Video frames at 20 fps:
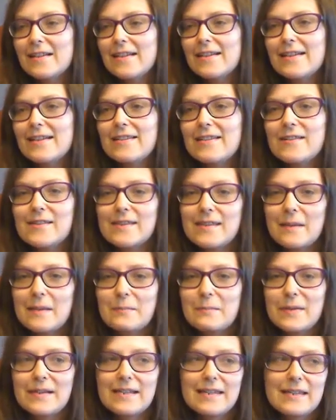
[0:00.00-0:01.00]
He just
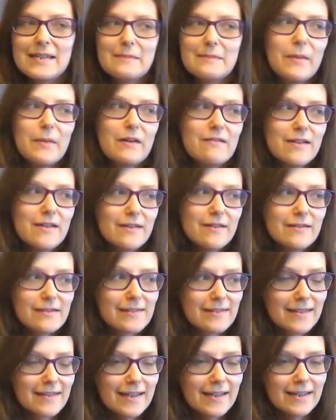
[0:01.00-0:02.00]
apparently he borrows
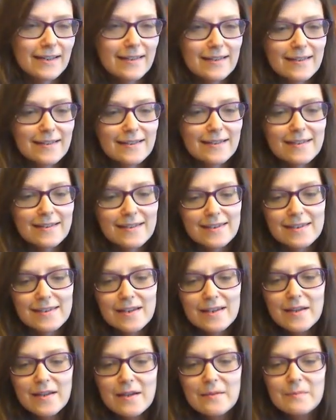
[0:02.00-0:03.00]
things,
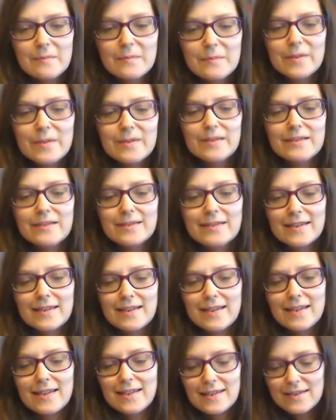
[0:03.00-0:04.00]
but
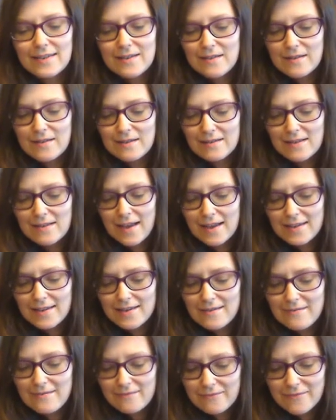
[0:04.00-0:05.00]
he's not, I
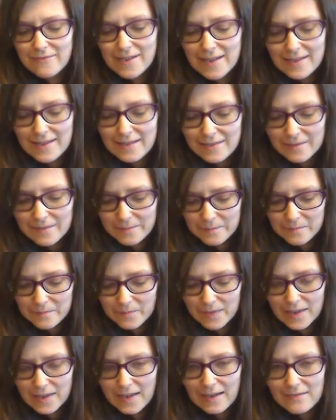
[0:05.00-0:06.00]
don't feel
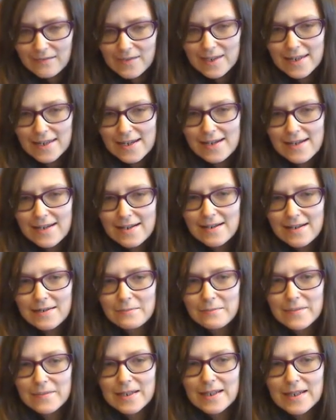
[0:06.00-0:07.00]
I've seen
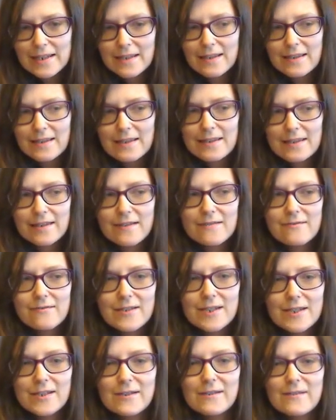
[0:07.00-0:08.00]
particularly
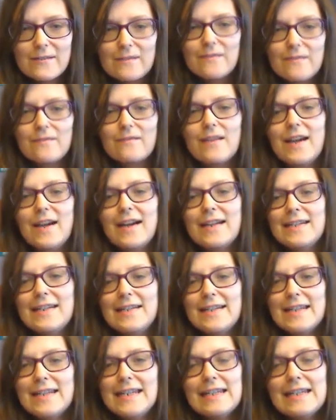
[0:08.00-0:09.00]
original
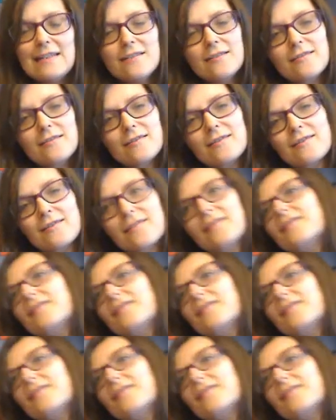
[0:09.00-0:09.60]
ideas.